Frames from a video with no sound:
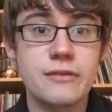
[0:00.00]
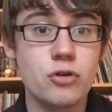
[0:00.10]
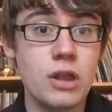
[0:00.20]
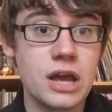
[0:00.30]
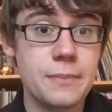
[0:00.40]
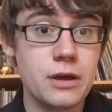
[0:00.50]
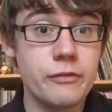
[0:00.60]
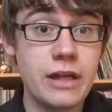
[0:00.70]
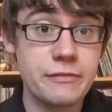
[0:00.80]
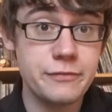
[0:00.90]
got a bit
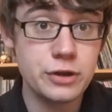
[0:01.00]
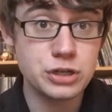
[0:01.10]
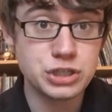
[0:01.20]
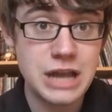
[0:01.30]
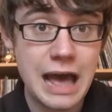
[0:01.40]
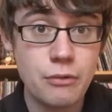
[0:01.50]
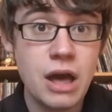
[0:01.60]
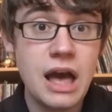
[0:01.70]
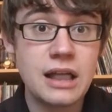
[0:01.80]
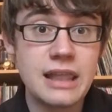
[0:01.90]
of footage now
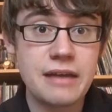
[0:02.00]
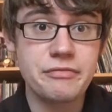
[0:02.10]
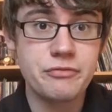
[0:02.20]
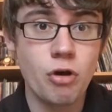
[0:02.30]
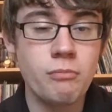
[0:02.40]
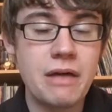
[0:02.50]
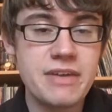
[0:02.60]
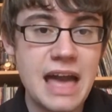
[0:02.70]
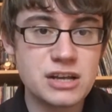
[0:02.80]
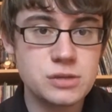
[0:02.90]
from
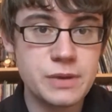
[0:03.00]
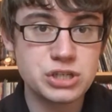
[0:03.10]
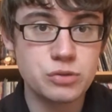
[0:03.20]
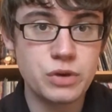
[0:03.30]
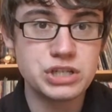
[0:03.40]
the exhibition,